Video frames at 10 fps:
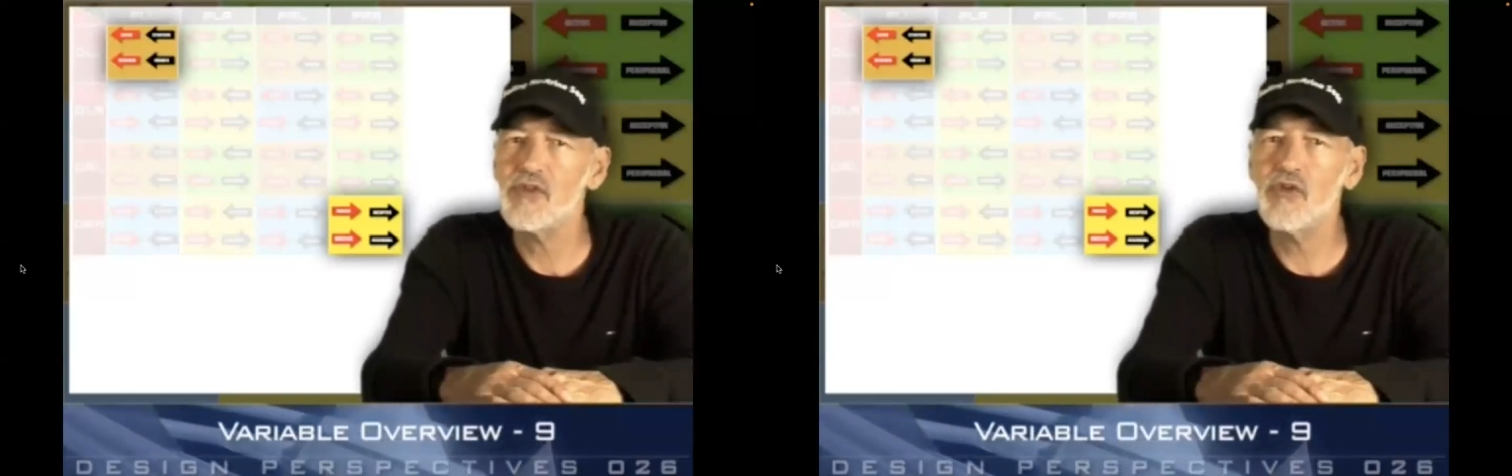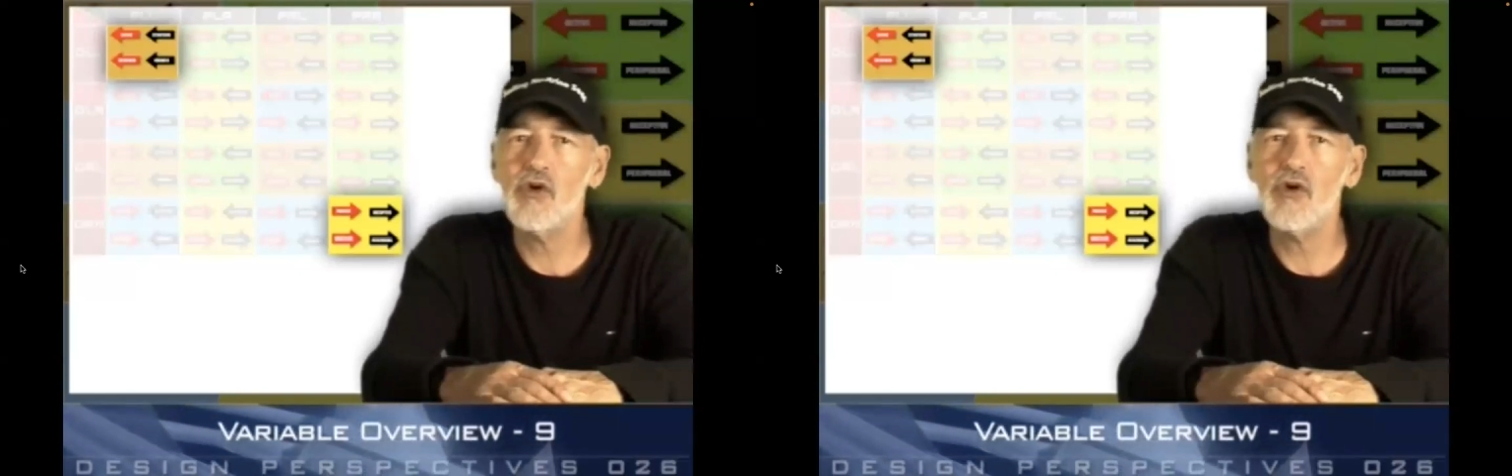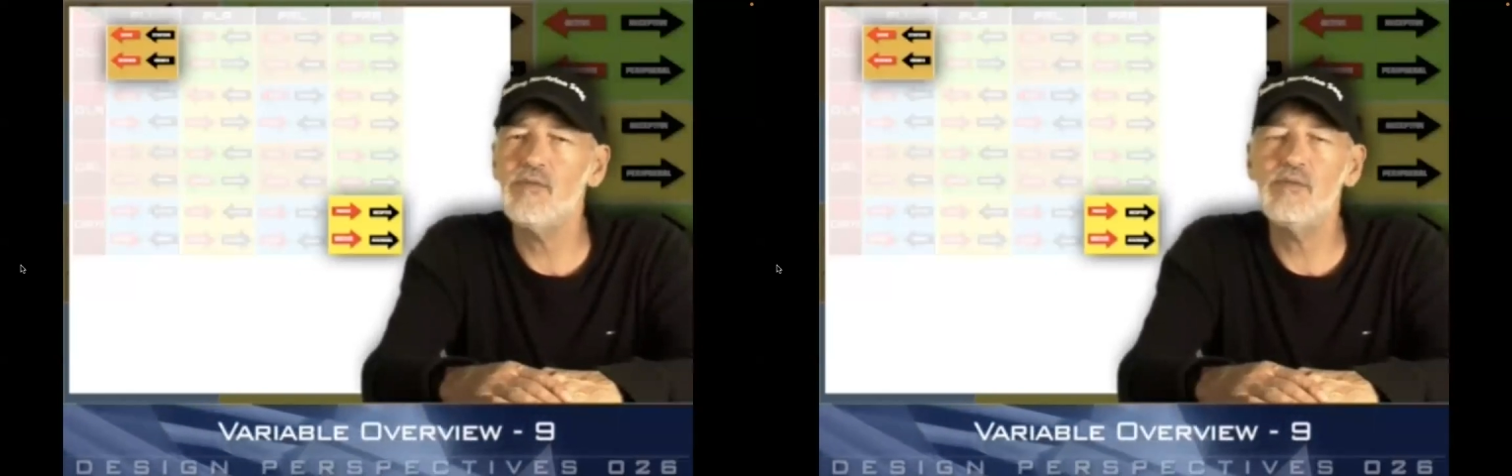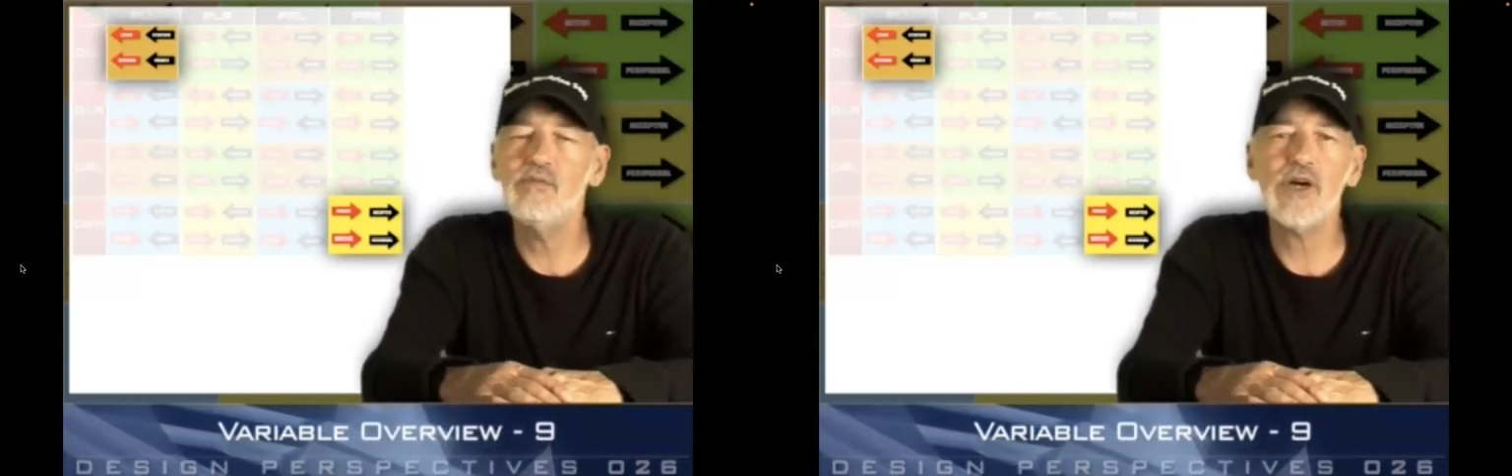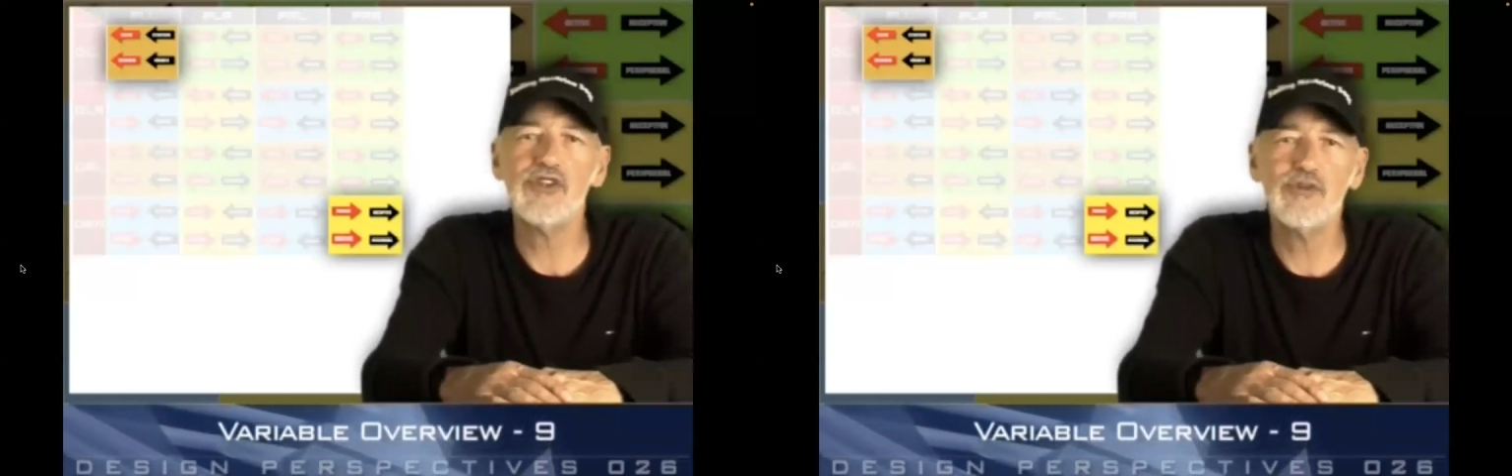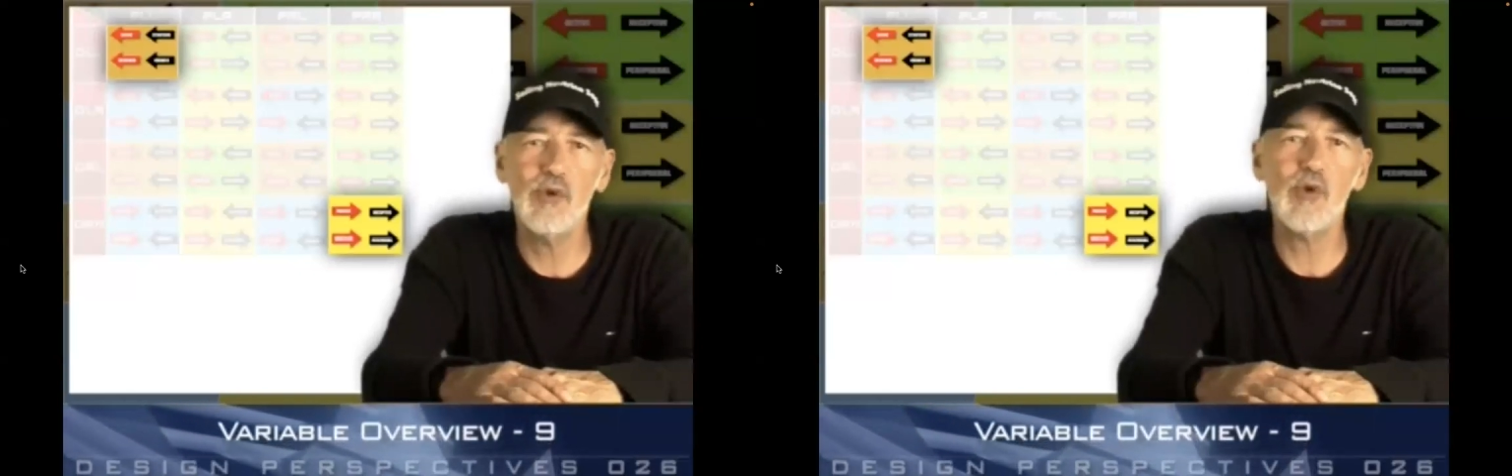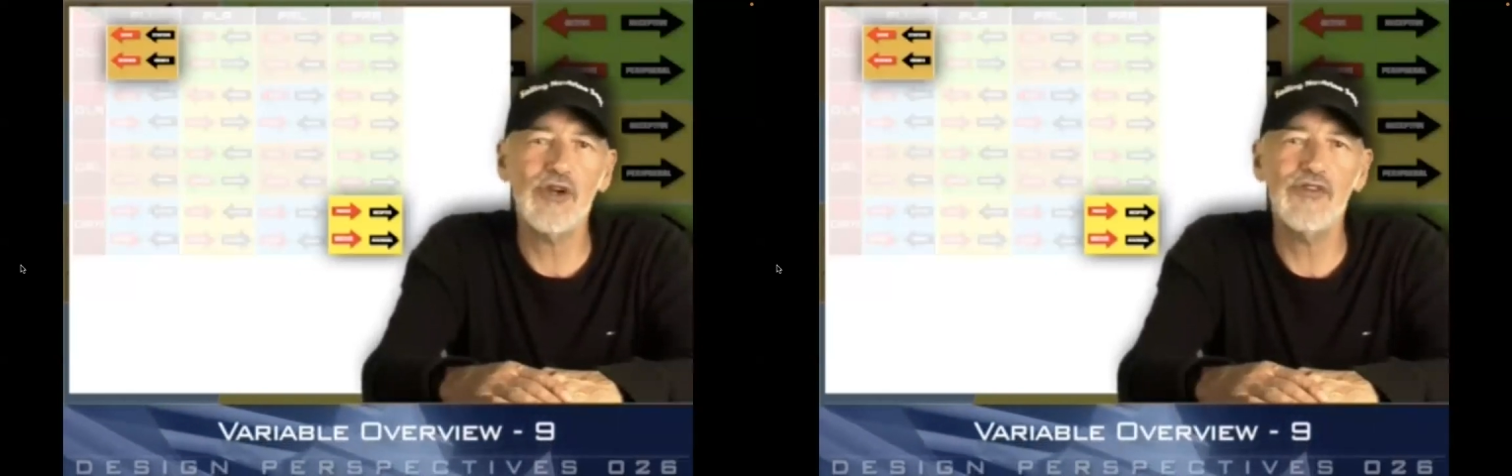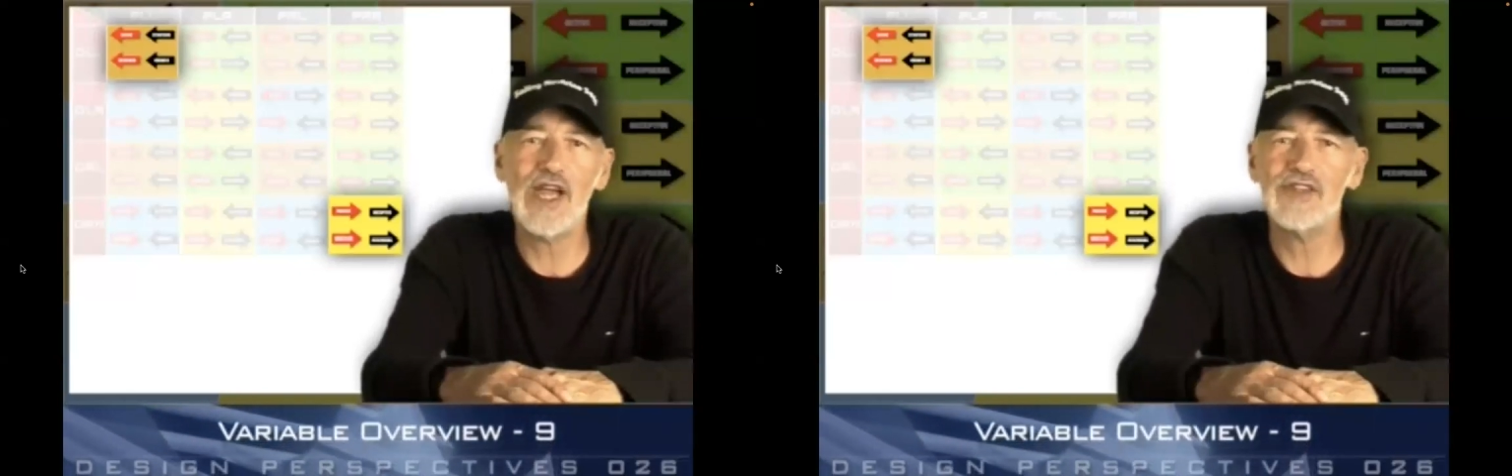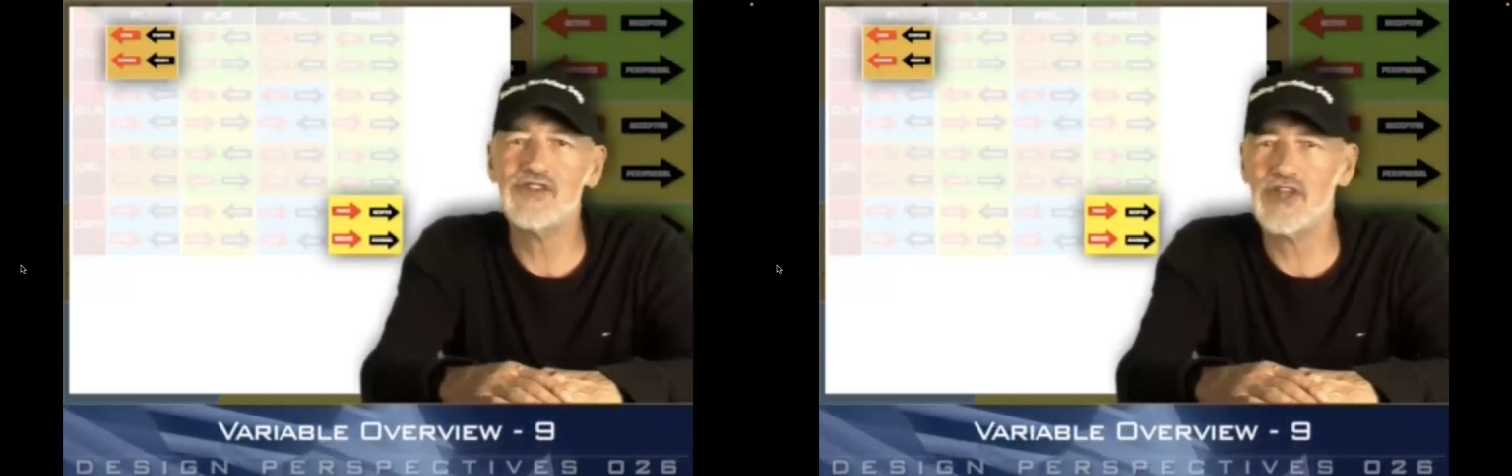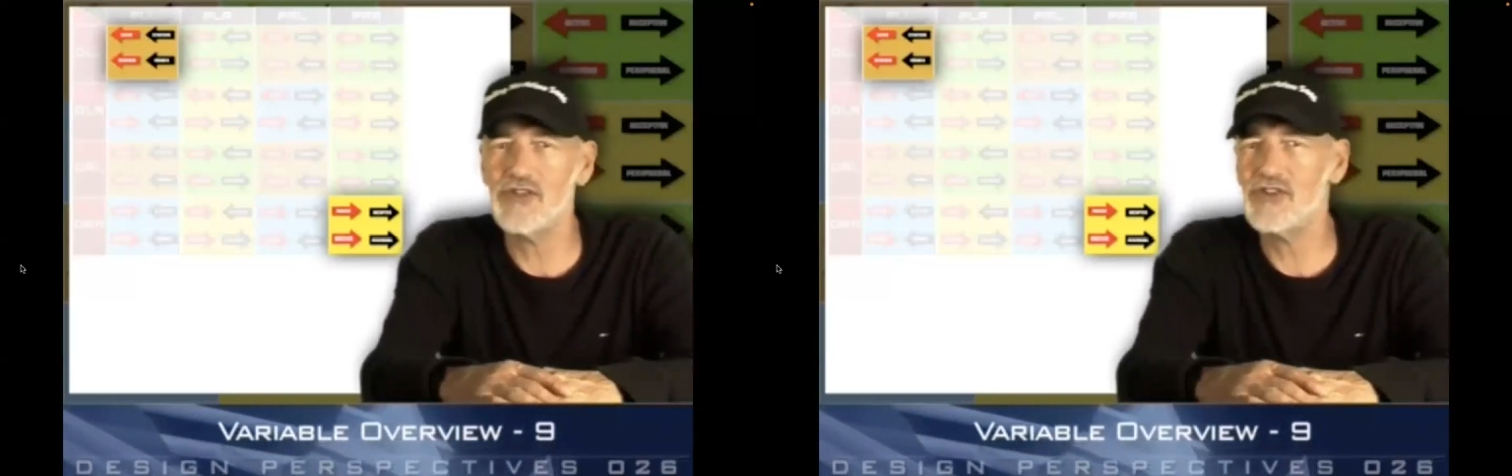No, much more in that
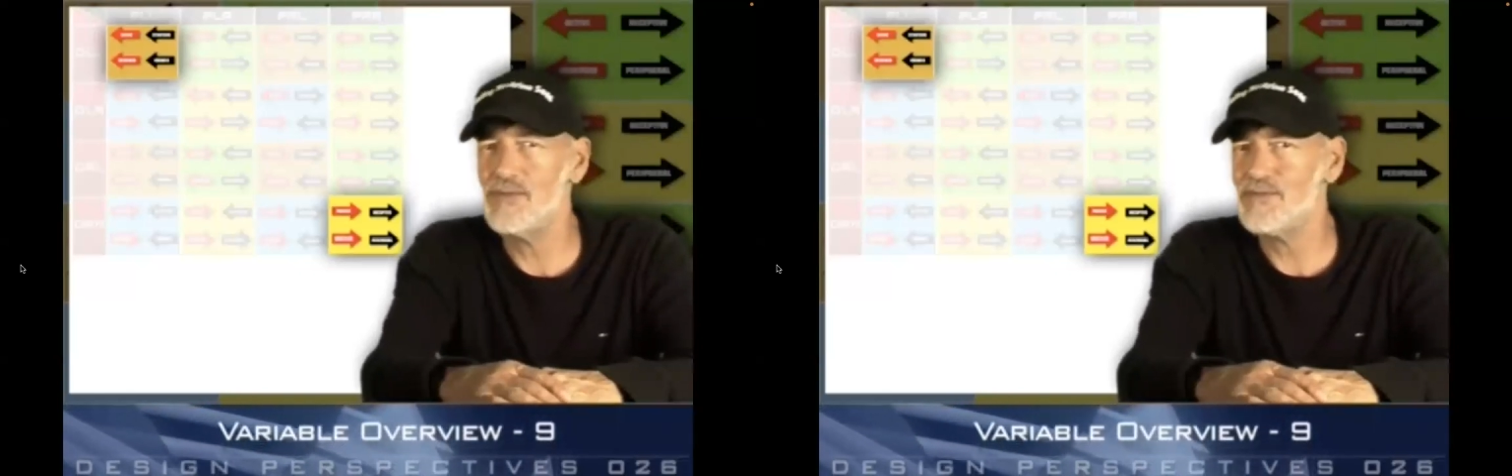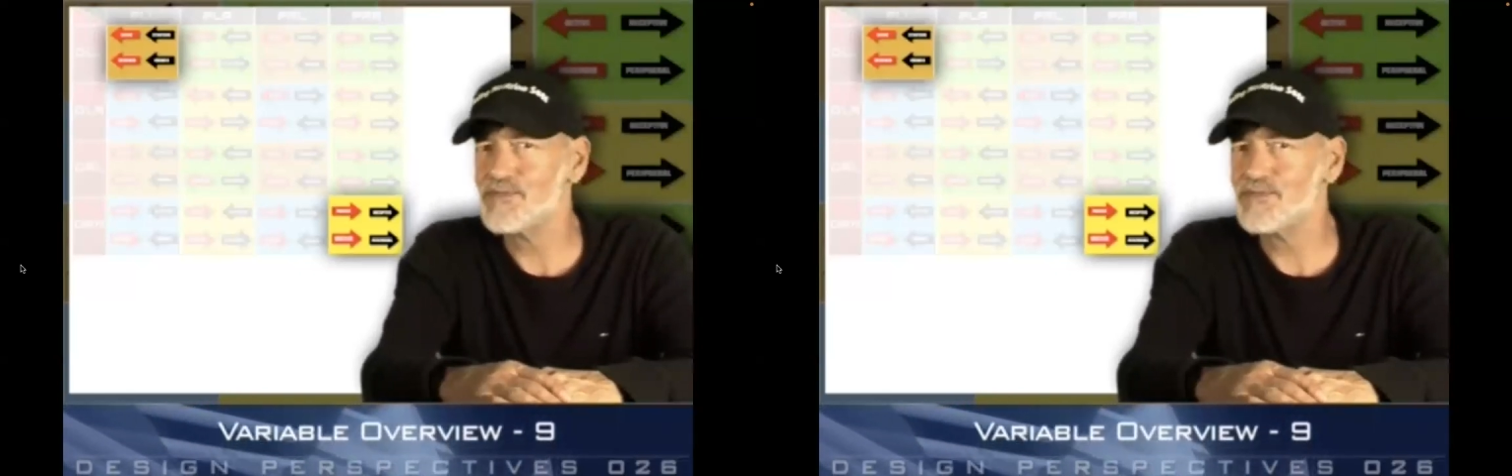sense